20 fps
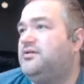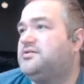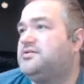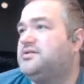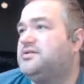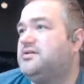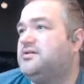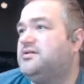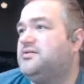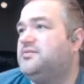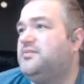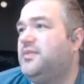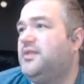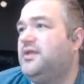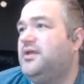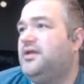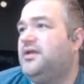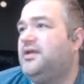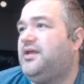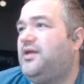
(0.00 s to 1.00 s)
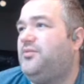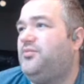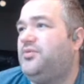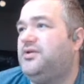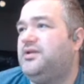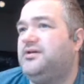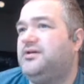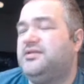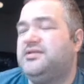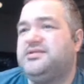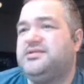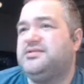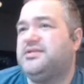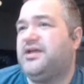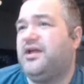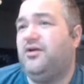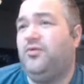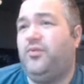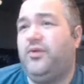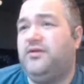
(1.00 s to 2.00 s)
So game window, this is
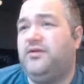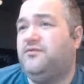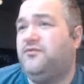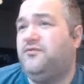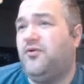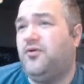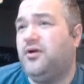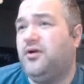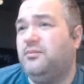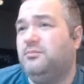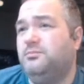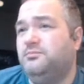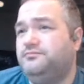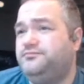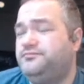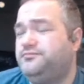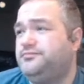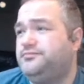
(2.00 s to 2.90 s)
like a win form,